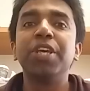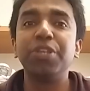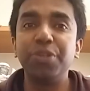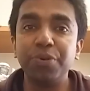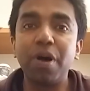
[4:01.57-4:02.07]

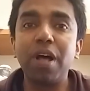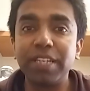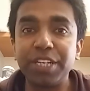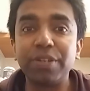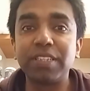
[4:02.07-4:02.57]
you all
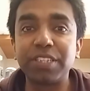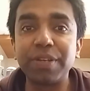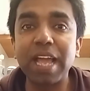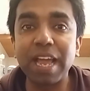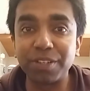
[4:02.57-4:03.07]
need to listen
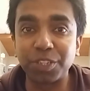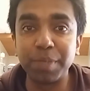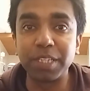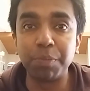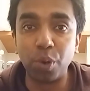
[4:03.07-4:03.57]
to
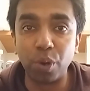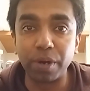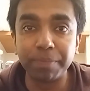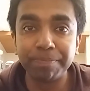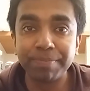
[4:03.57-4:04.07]
Aerosmith
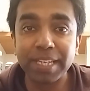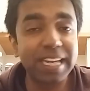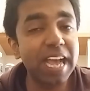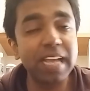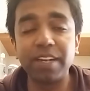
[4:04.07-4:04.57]
more.
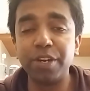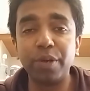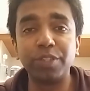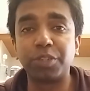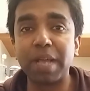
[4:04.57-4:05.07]
Tyler
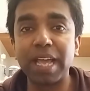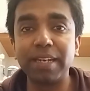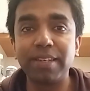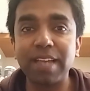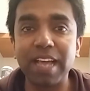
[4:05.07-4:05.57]
knows,
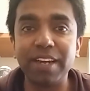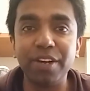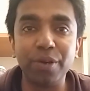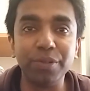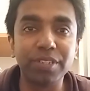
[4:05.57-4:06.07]
man. Tyler
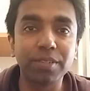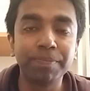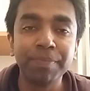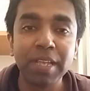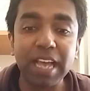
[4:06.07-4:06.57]
knows.
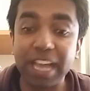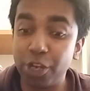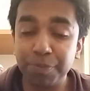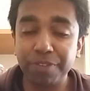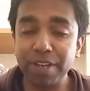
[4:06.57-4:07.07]
I
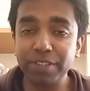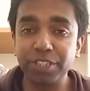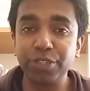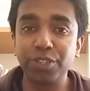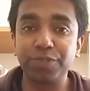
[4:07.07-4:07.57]
hope you found
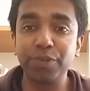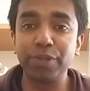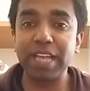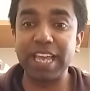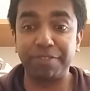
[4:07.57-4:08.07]
this
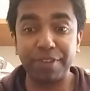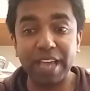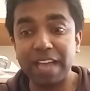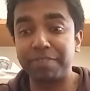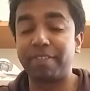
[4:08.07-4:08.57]
useful, and if you
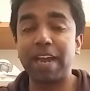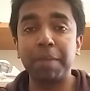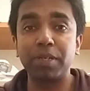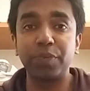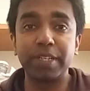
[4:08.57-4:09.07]
have
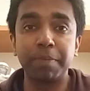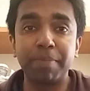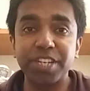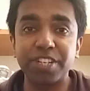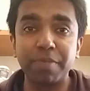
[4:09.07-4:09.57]
grappled with
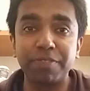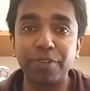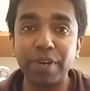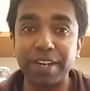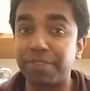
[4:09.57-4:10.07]
depression
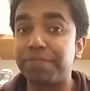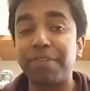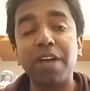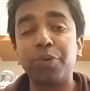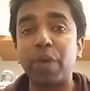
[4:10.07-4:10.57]
before and if you
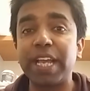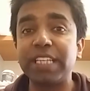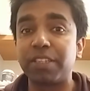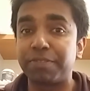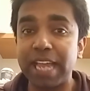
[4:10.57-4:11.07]
found
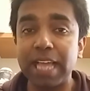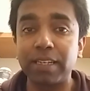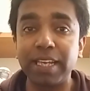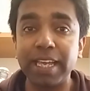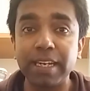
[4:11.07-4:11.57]
ways of
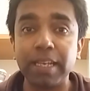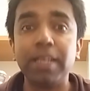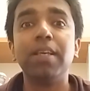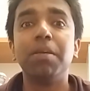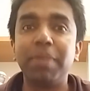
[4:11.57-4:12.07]
tackling it,
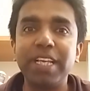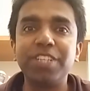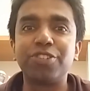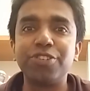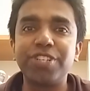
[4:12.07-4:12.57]

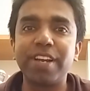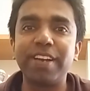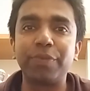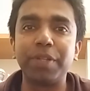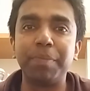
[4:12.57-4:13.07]
please do share
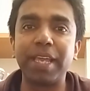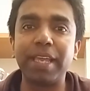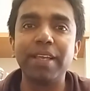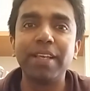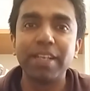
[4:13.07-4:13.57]
it with
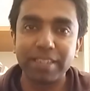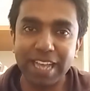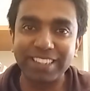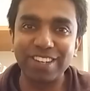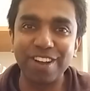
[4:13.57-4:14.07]
me.
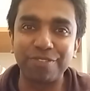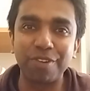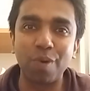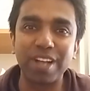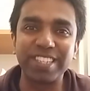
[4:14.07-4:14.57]
Thanks a lot
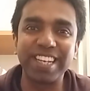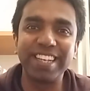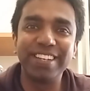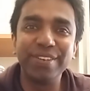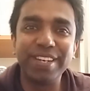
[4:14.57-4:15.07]
for
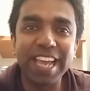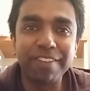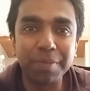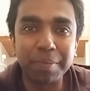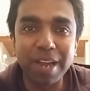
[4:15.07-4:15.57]
watching. Good day
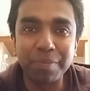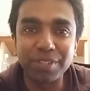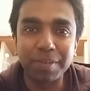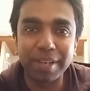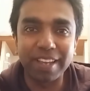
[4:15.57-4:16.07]
from the Brown
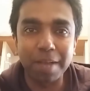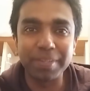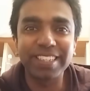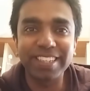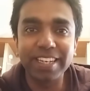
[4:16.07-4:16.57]
Muslim
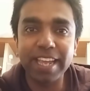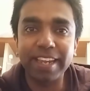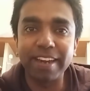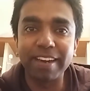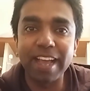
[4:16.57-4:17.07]
Economist. Take
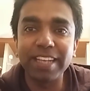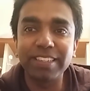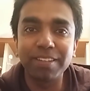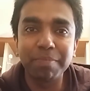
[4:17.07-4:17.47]
care, guys.